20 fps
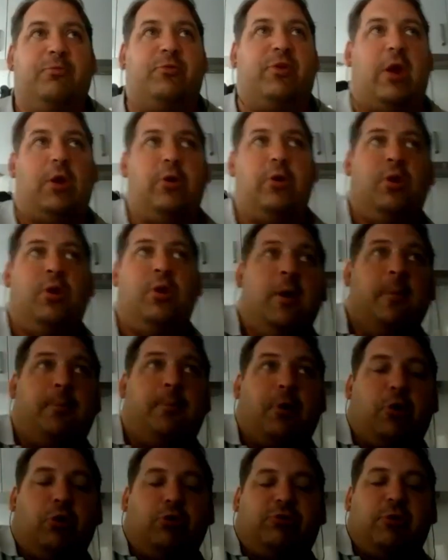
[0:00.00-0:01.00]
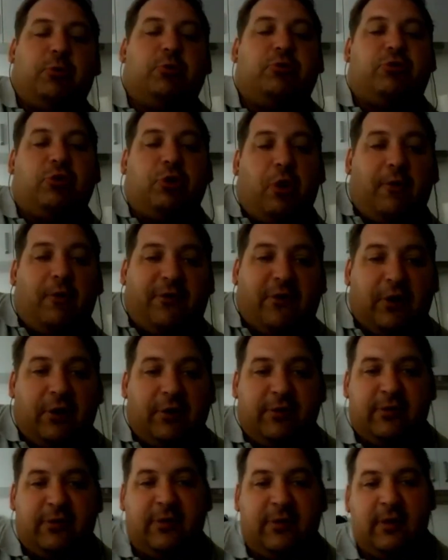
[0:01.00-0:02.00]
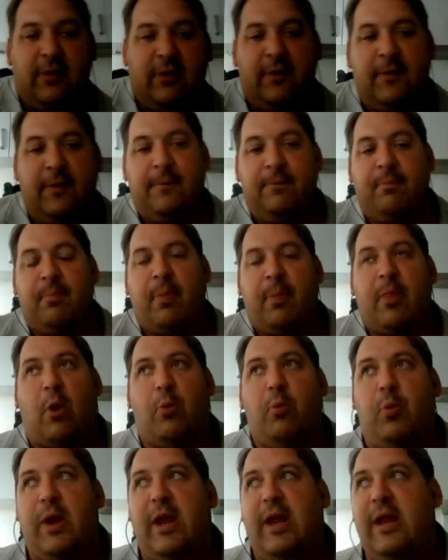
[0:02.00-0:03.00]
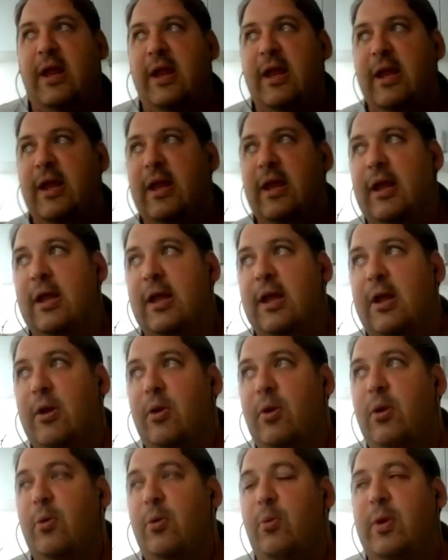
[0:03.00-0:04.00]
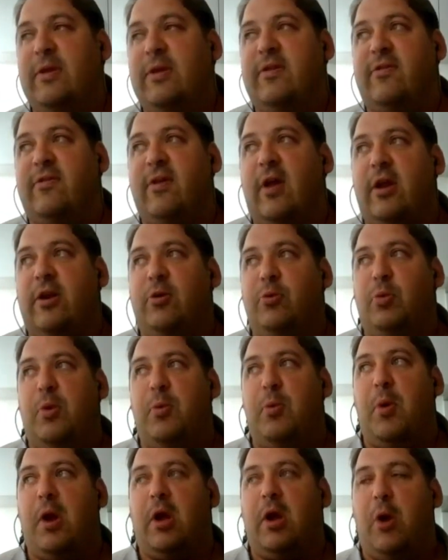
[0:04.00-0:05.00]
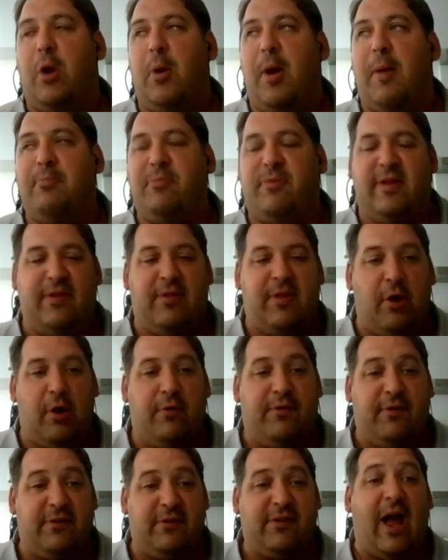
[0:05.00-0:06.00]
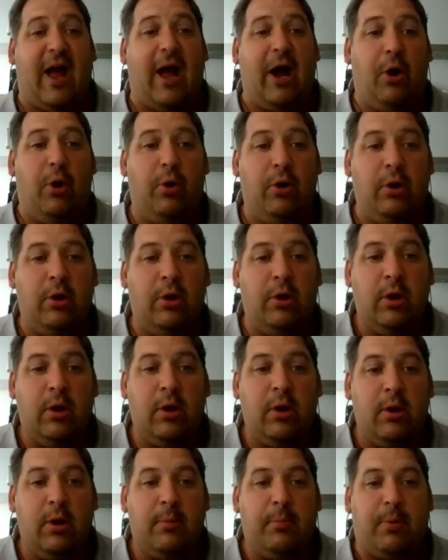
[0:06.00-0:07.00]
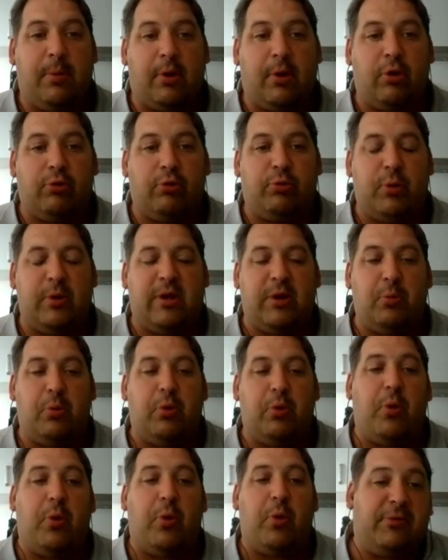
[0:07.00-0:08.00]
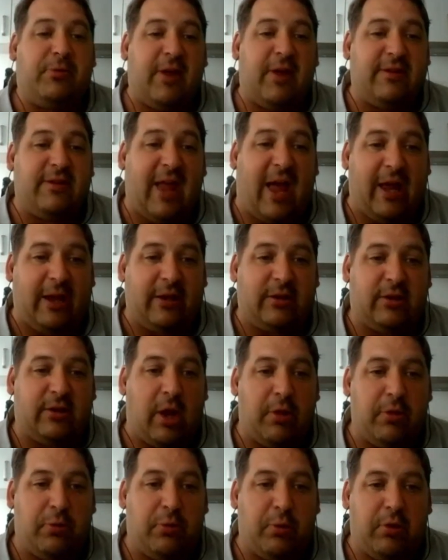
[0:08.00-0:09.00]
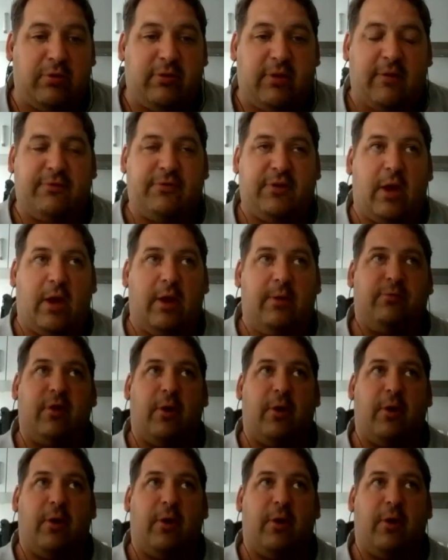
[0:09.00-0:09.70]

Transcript: So because it was an office, we decided we won't go empty the office out because we didn't want to upset dad going through a tough time.